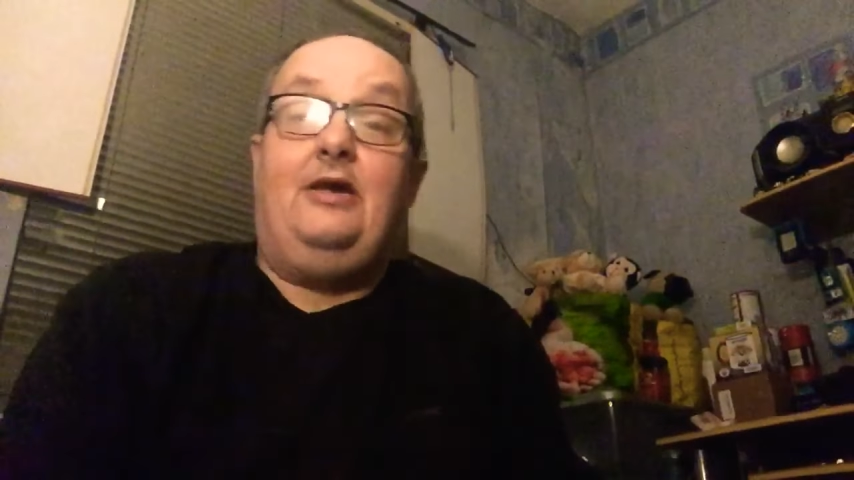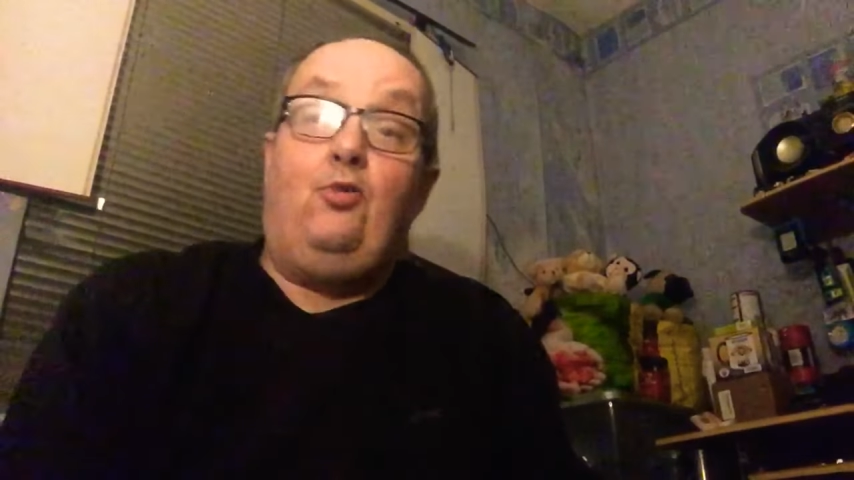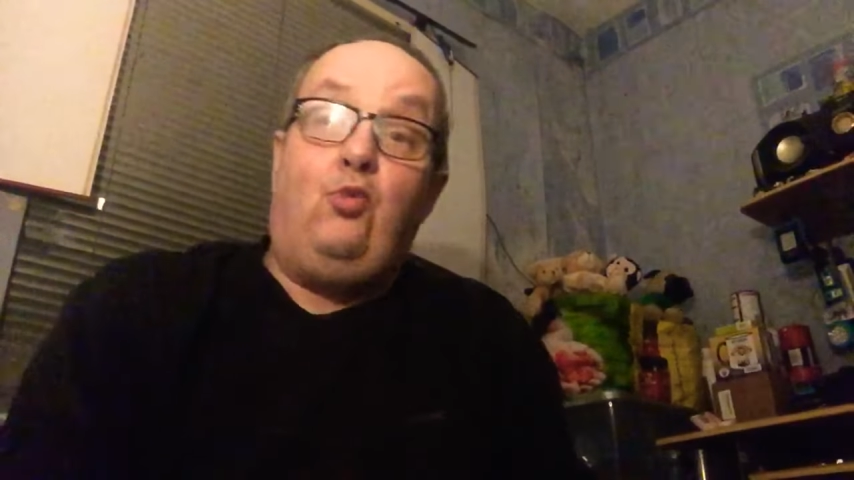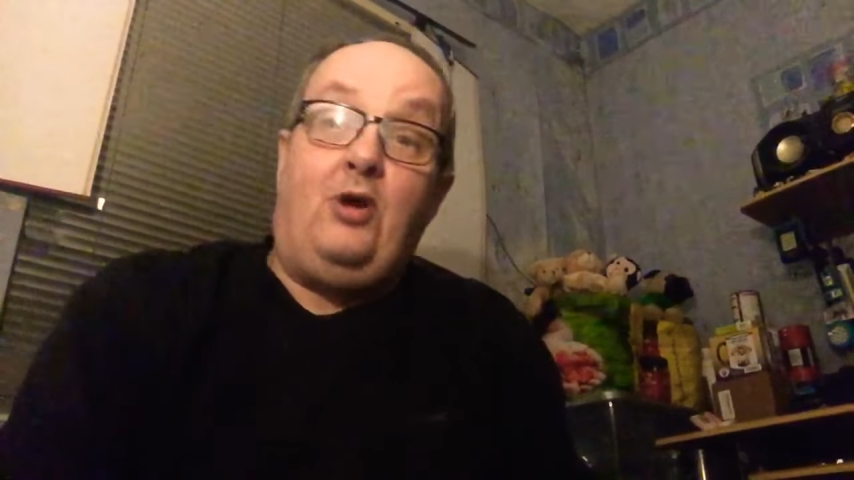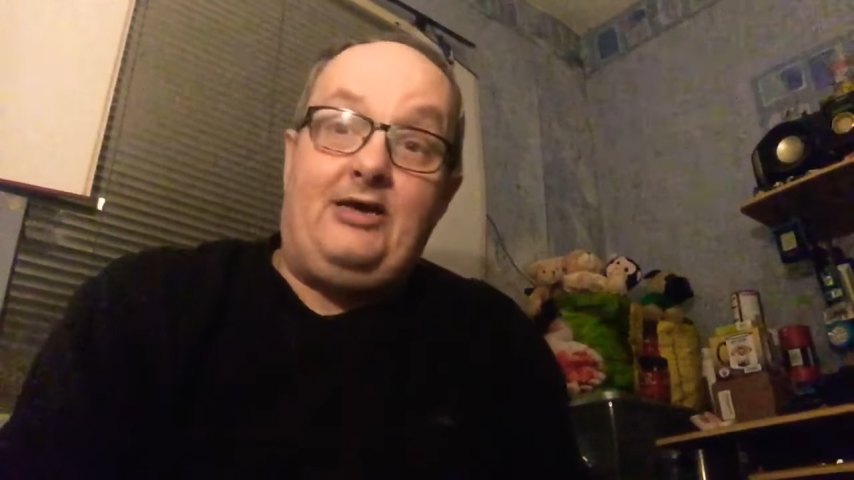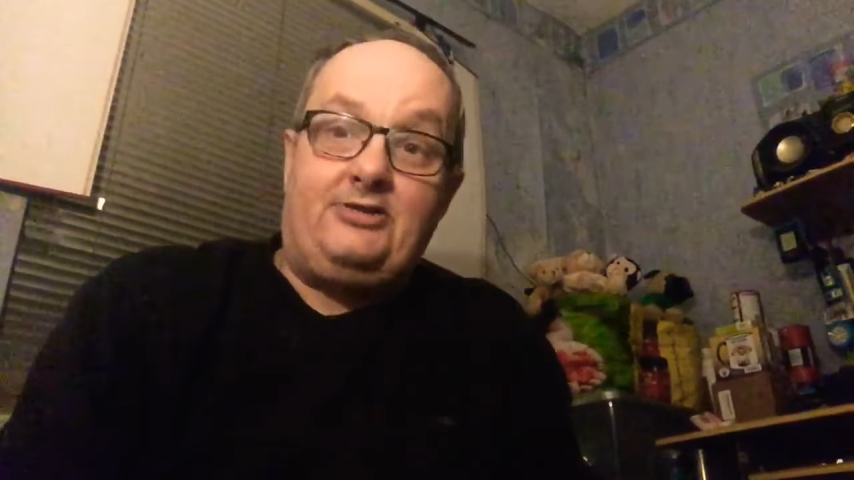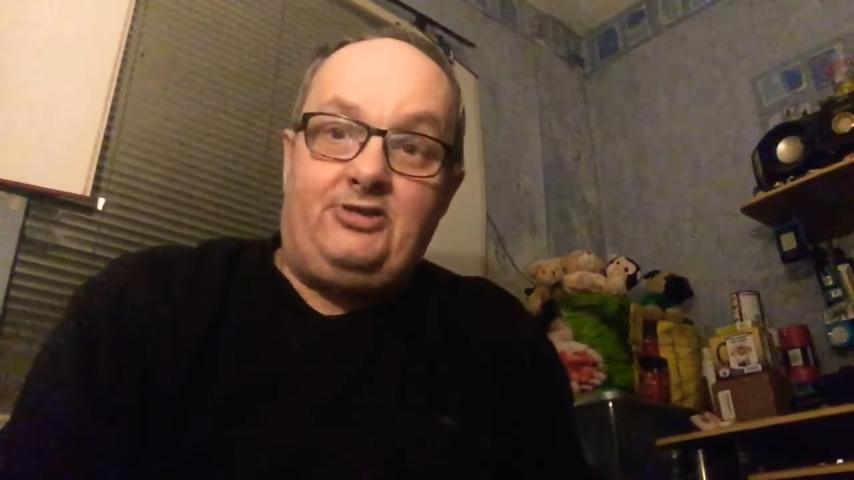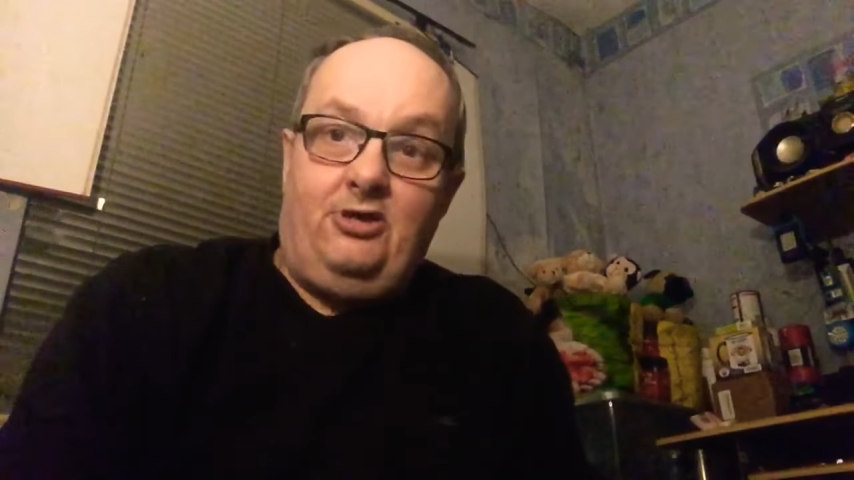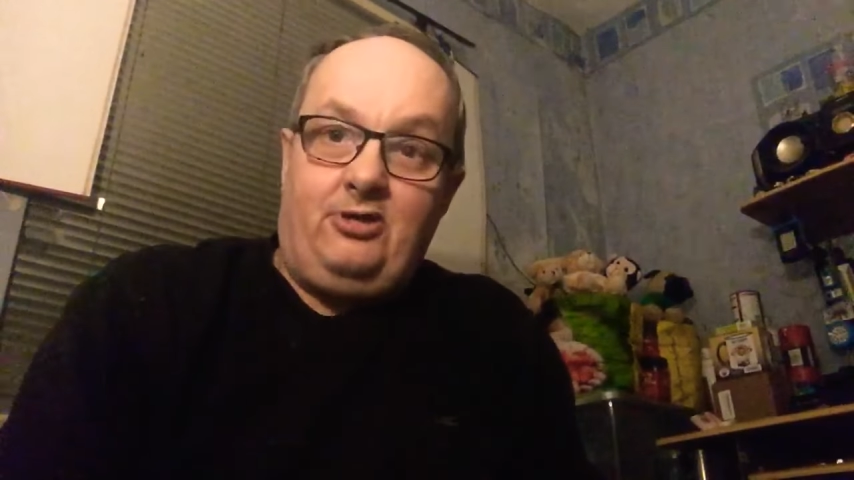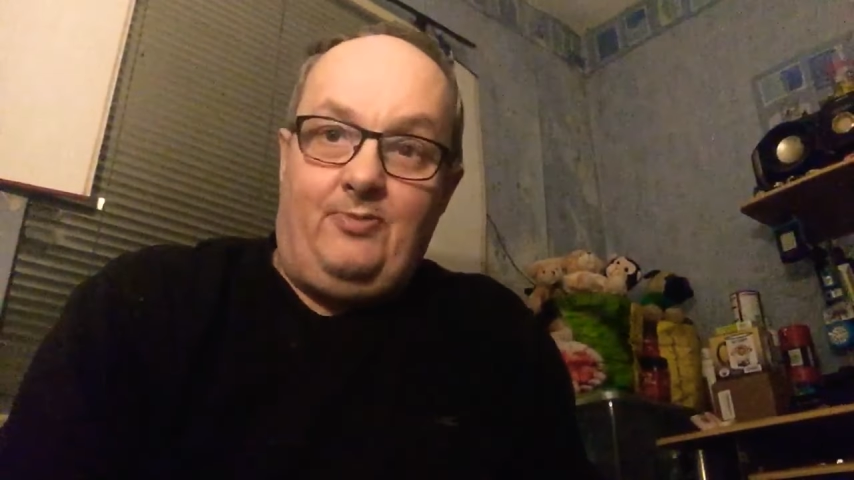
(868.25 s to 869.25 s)
why I
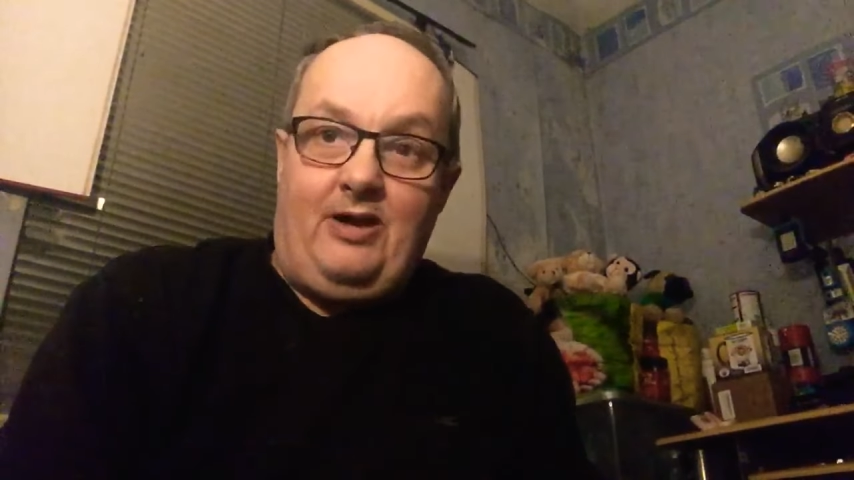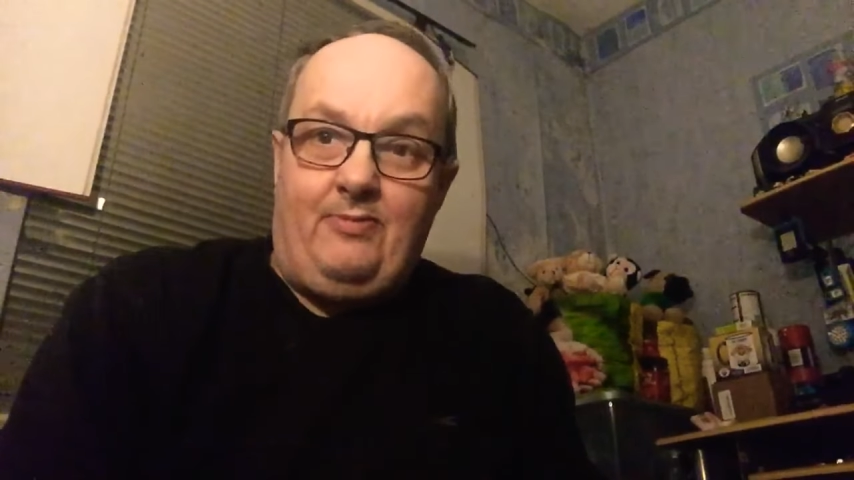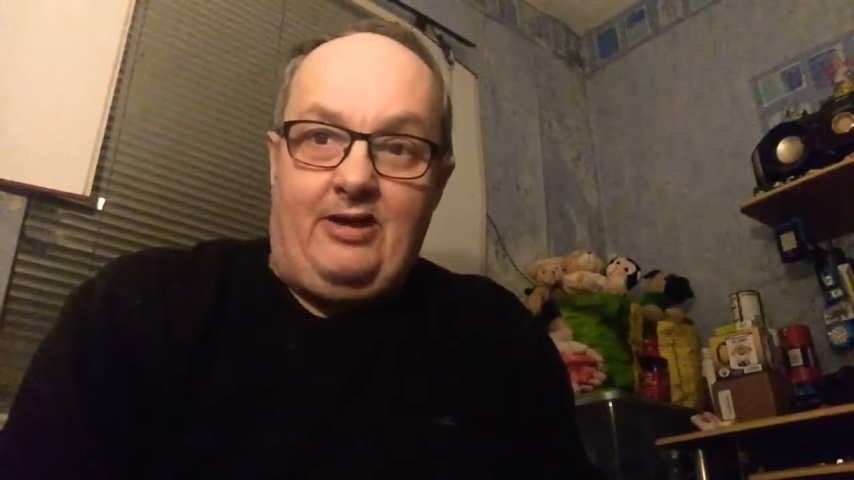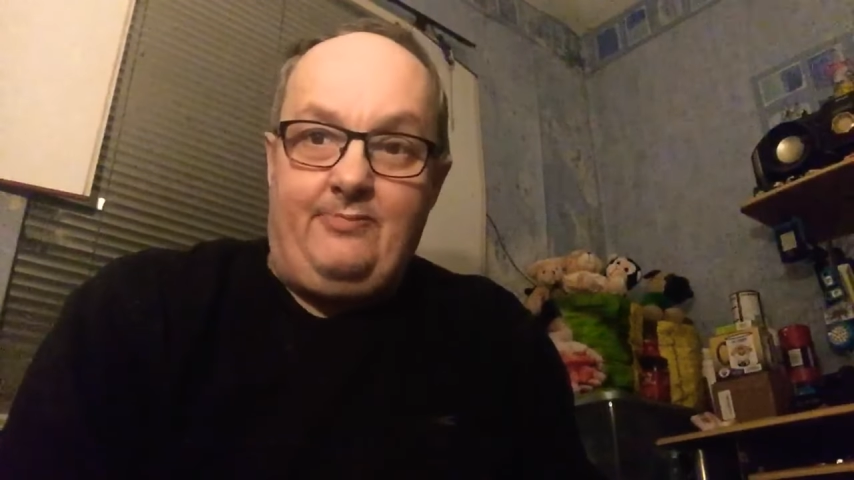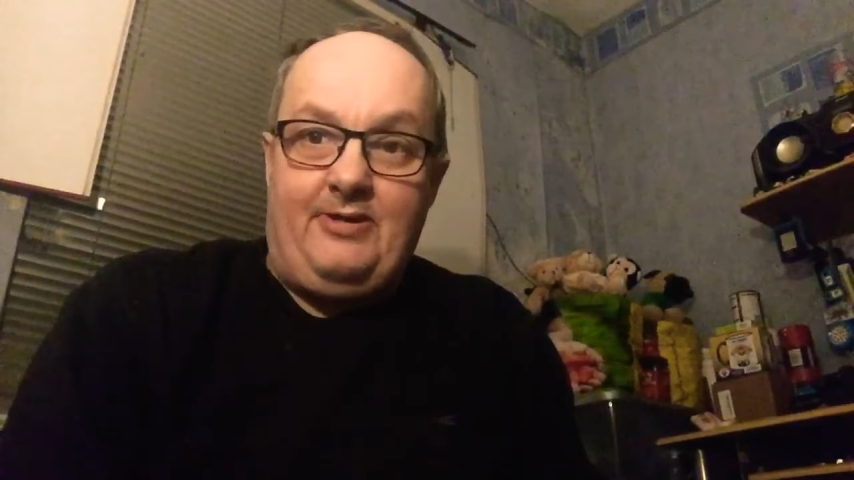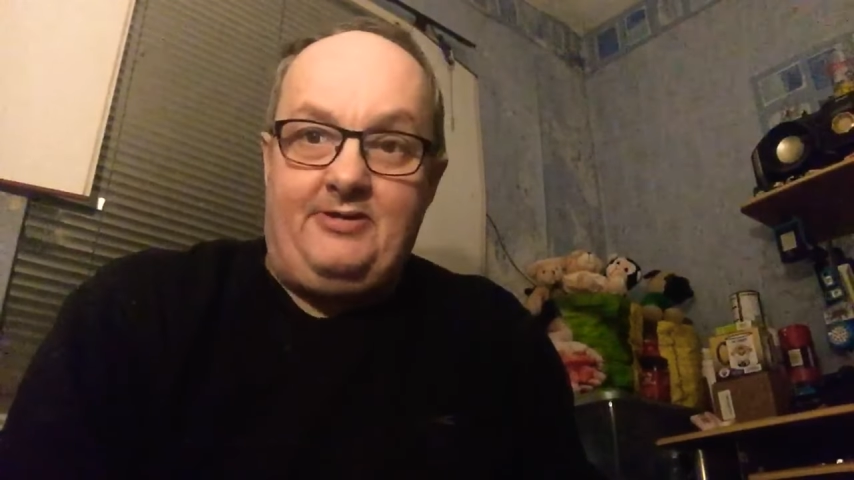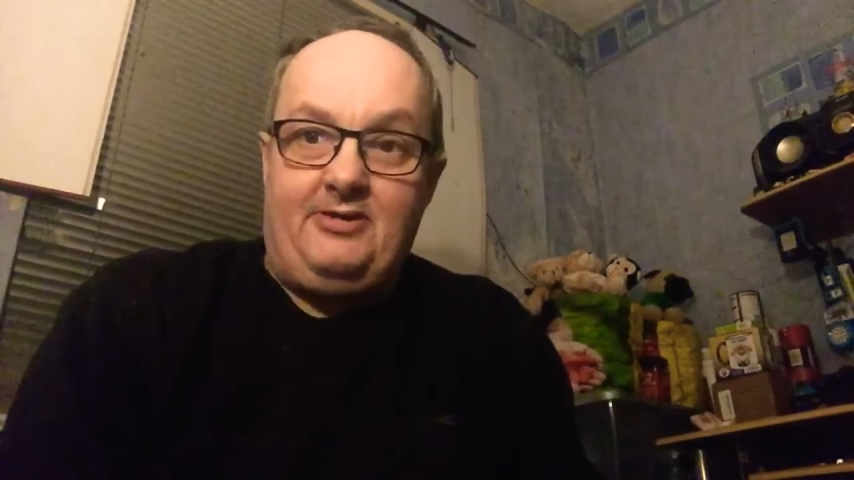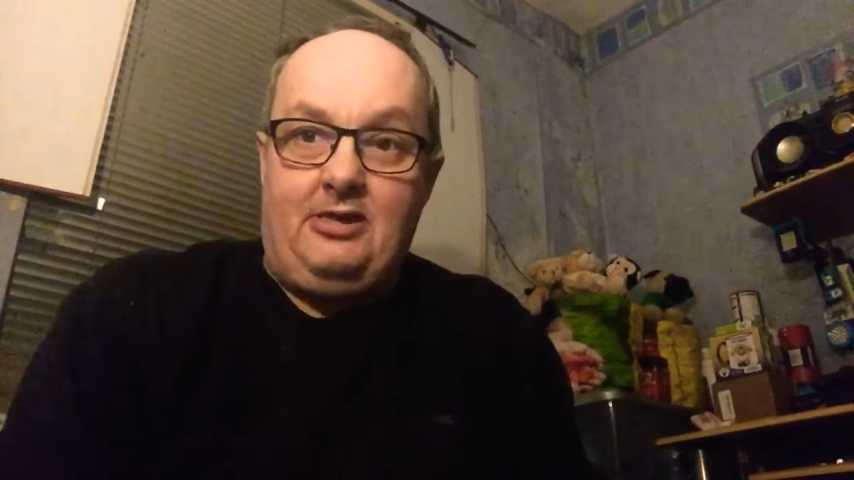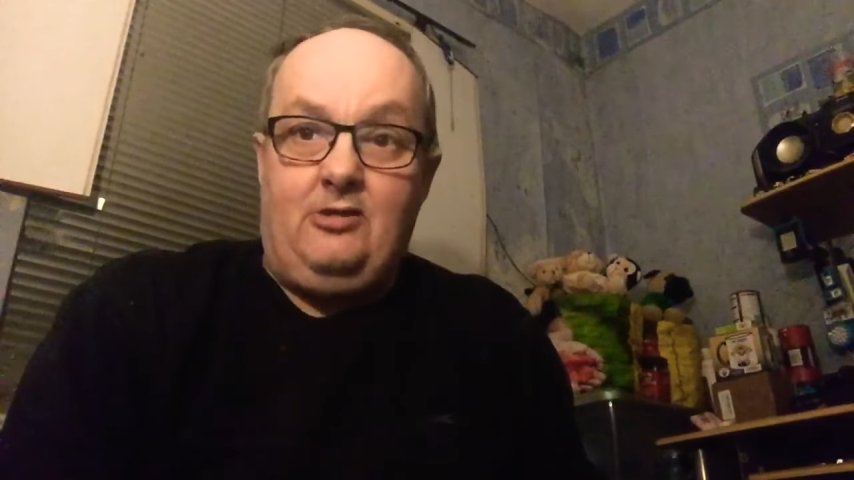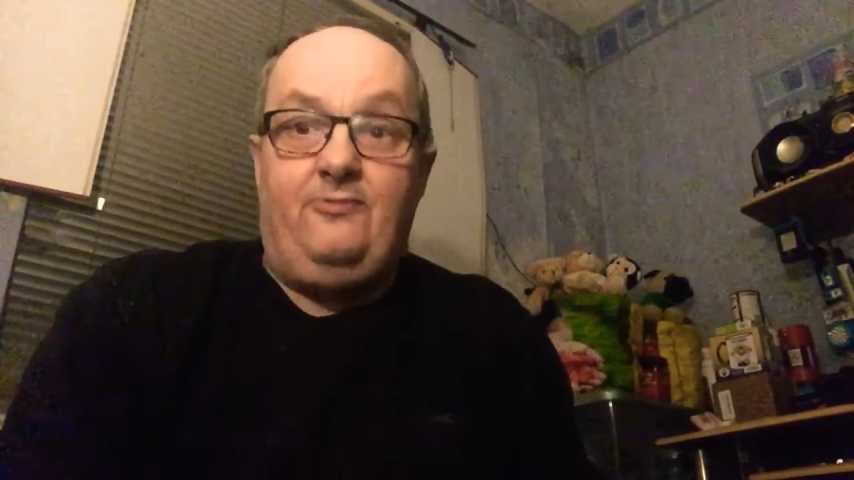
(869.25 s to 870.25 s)
talk about my
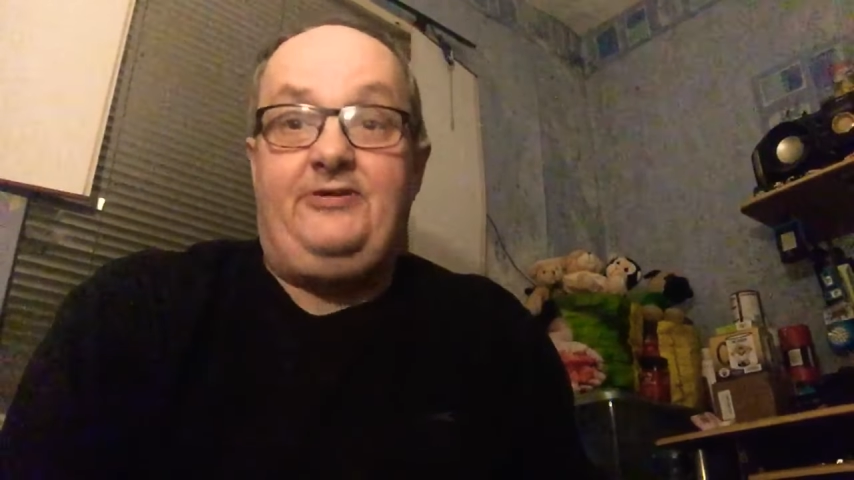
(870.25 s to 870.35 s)
mental health.